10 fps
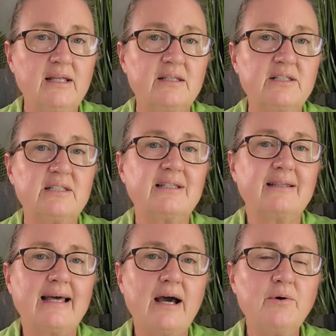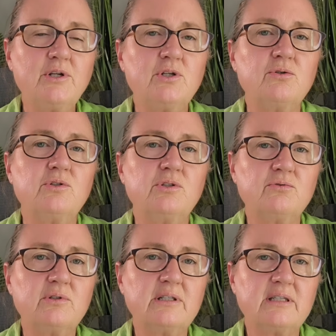This is allowing you
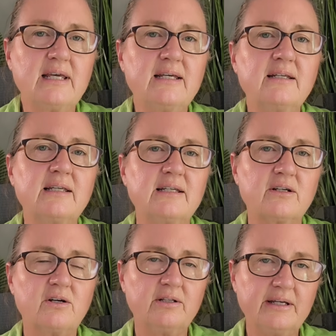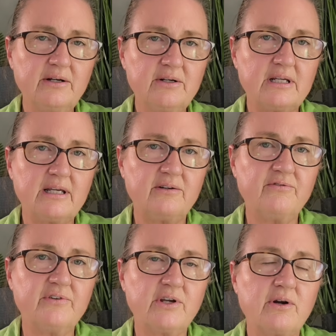to then get clarity and
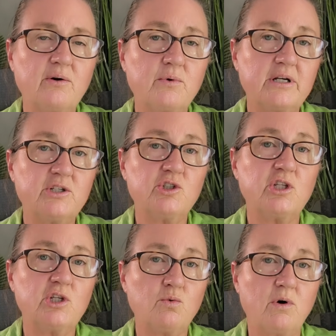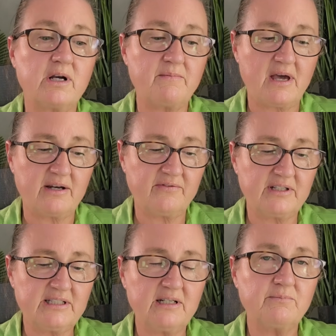figure out what it is that you want to
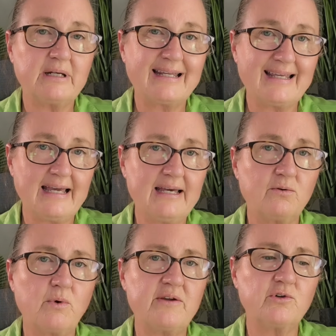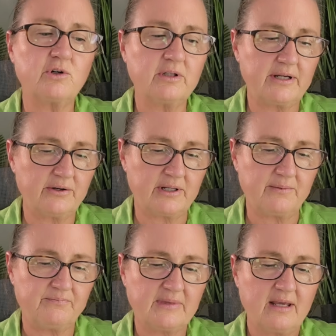manifest in. But again, wait for clarity.
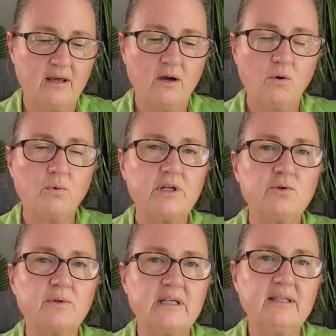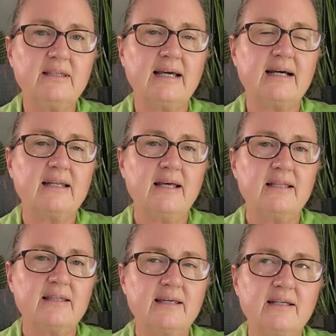When you get that,
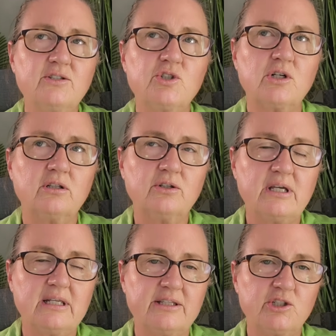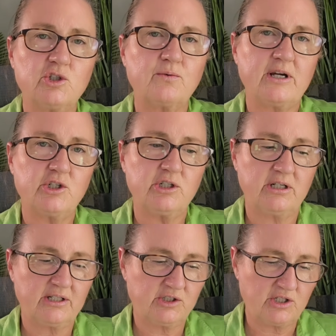then start looking at the direction
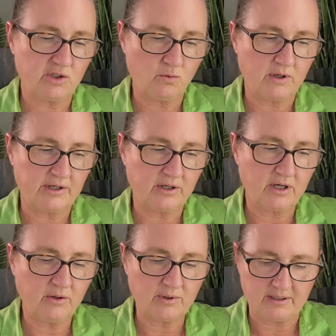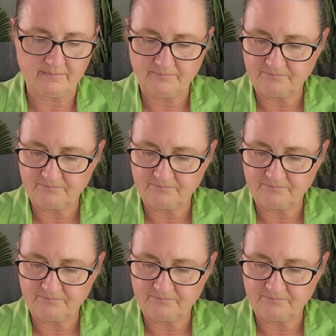it is that you want to go in.